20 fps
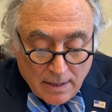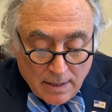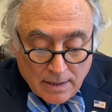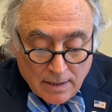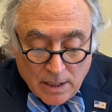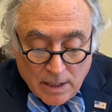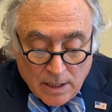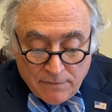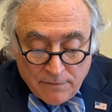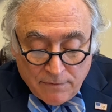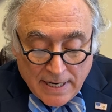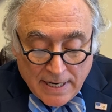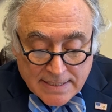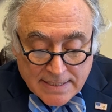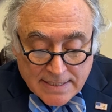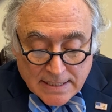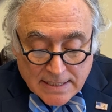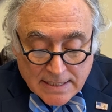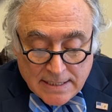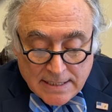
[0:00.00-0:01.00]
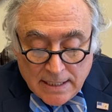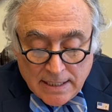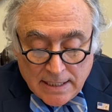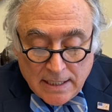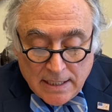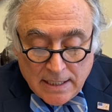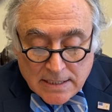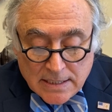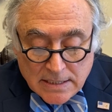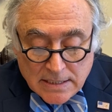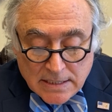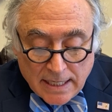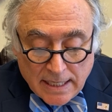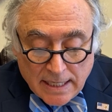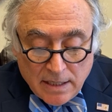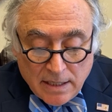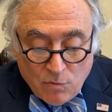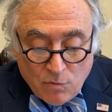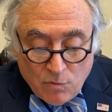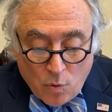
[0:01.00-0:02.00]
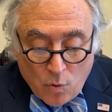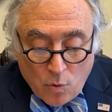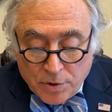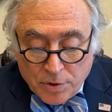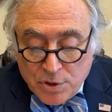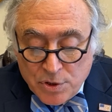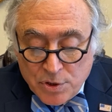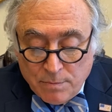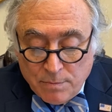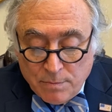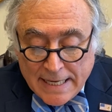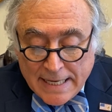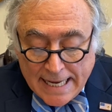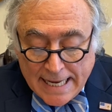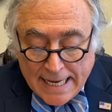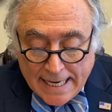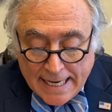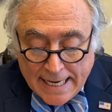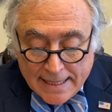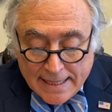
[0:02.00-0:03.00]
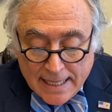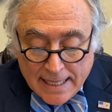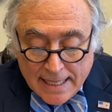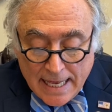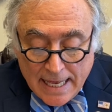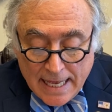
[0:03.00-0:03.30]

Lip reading: The governor has extended his executive order until May 8th,